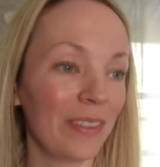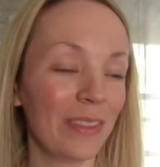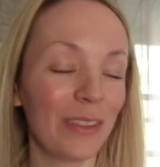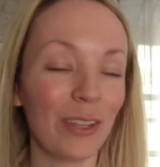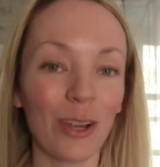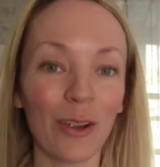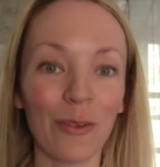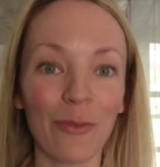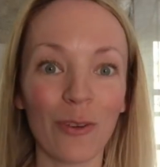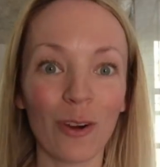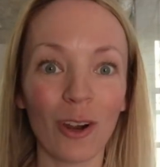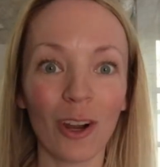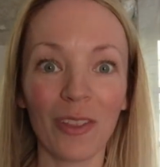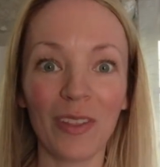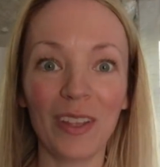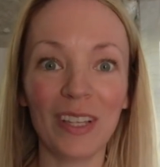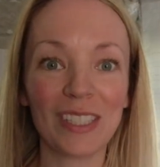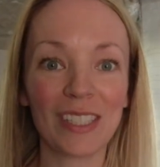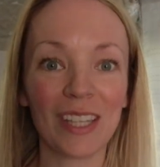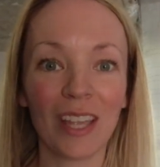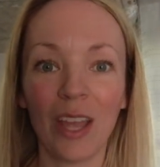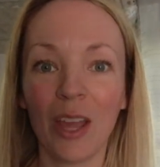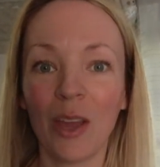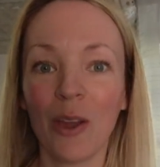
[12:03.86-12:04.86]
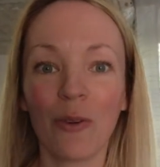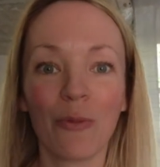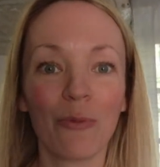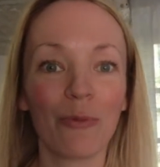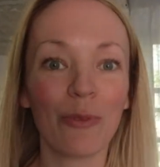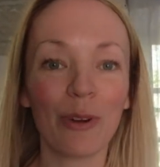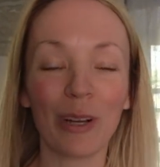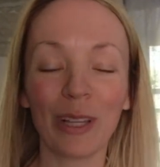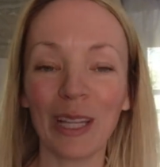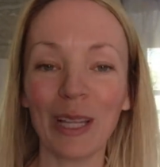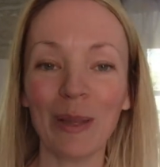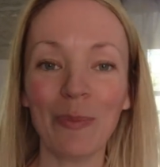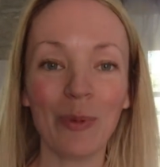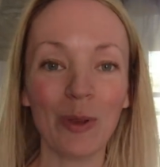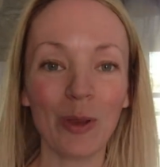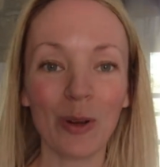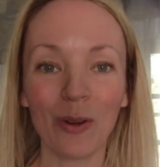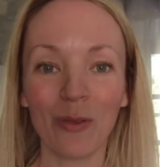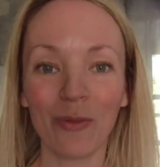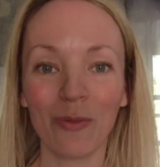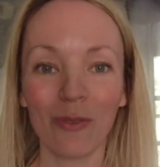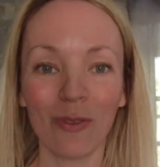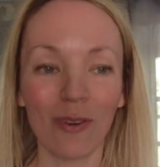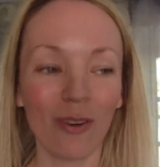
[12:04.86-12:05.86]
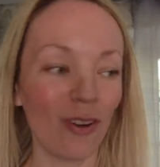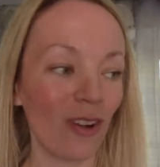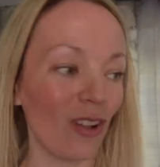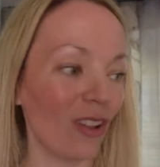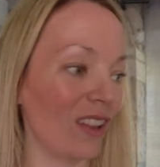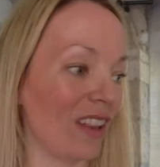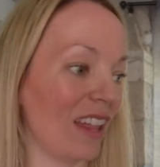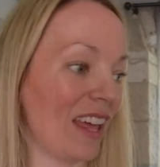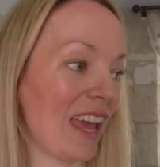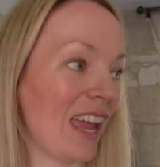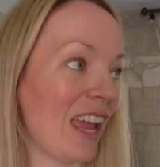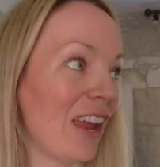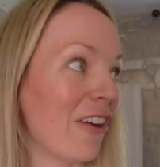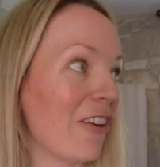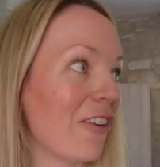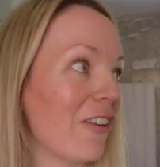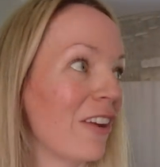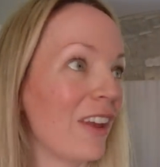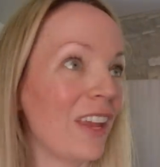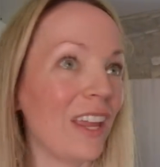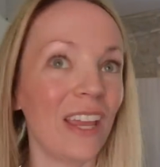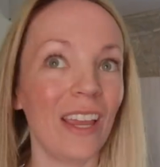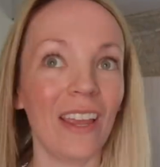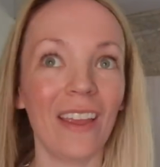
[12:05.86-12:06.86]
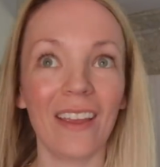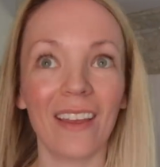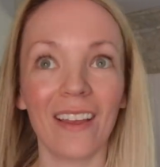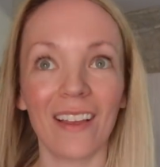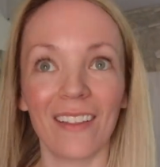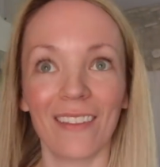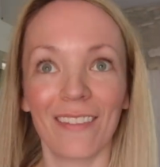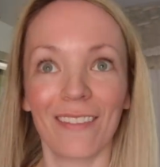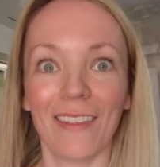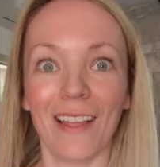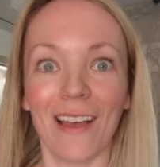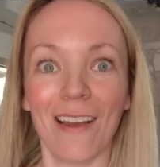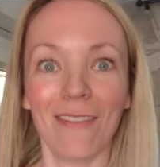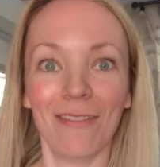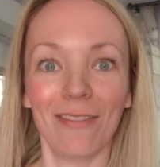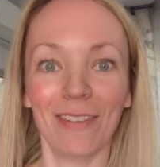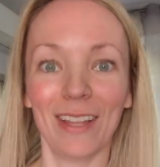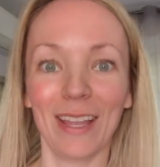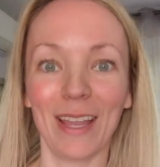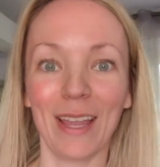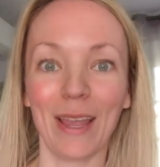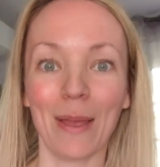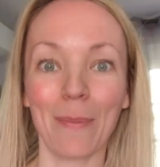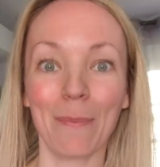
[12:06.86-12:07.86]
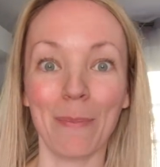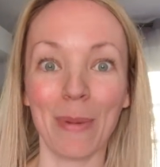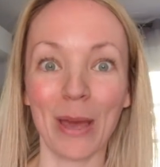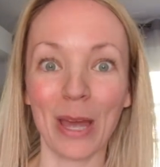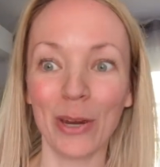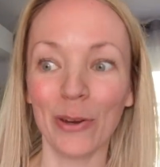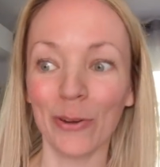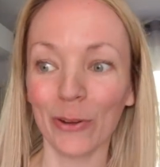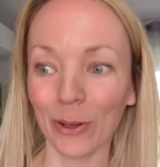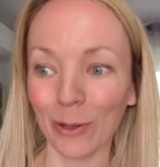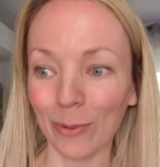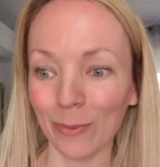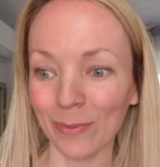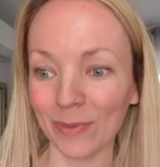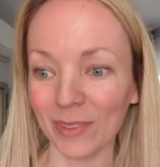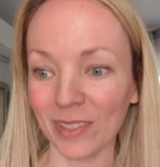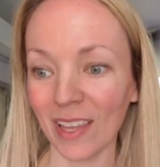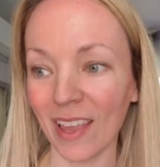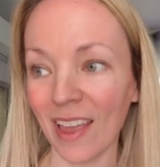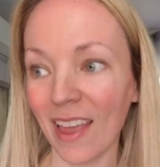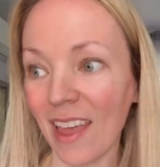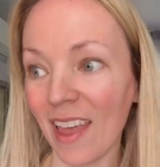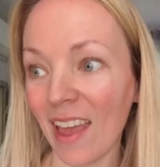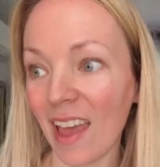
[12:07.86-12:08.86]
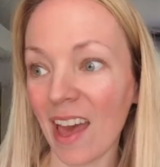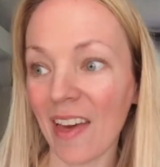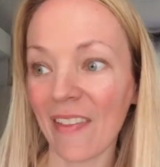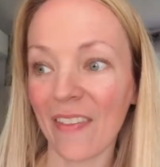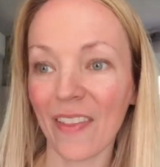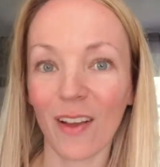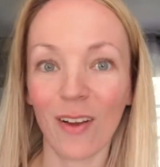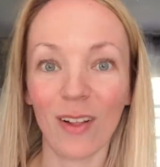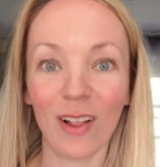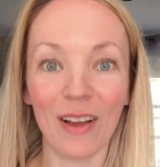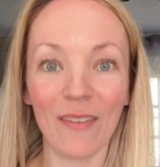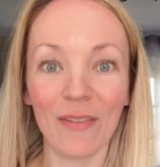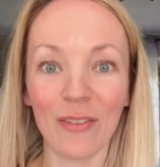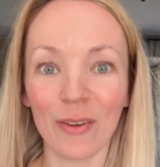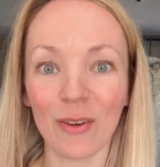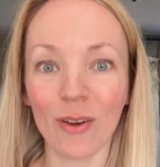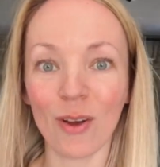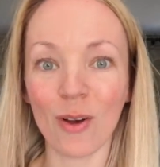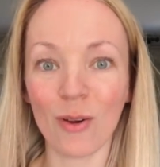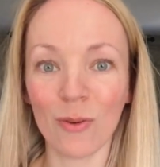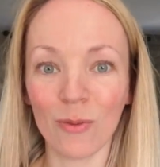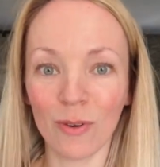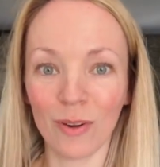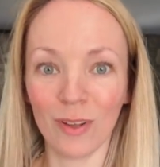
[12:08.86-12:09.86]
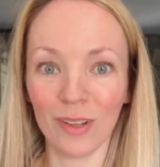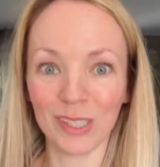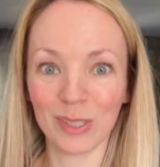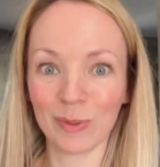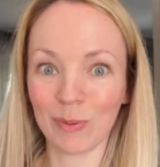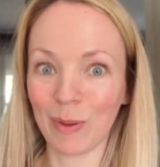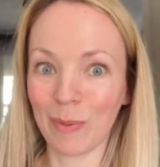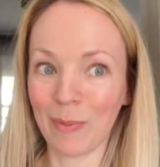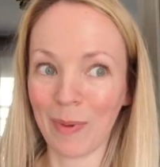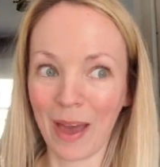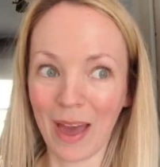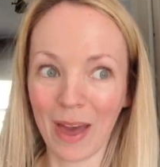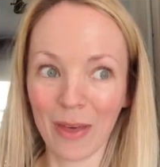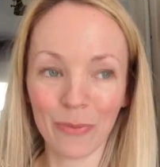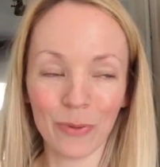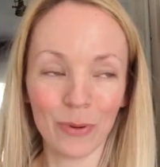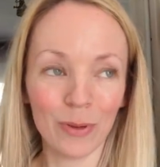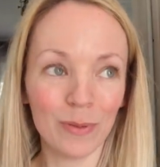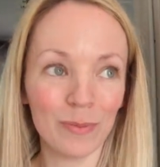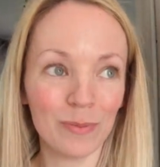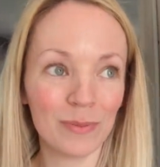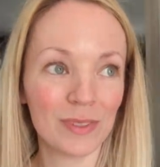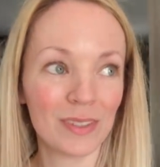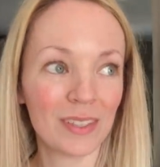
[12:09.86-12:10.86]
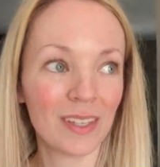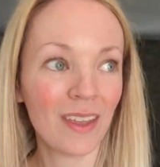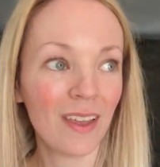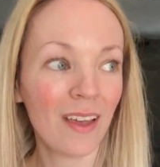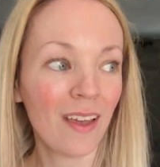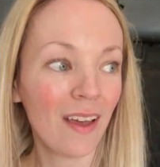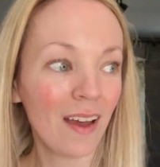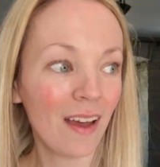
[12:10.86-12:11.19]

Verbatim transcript: There are four of these really beautiful, airy, lovely bedrooms, and they all have their own ensuite bathrooms.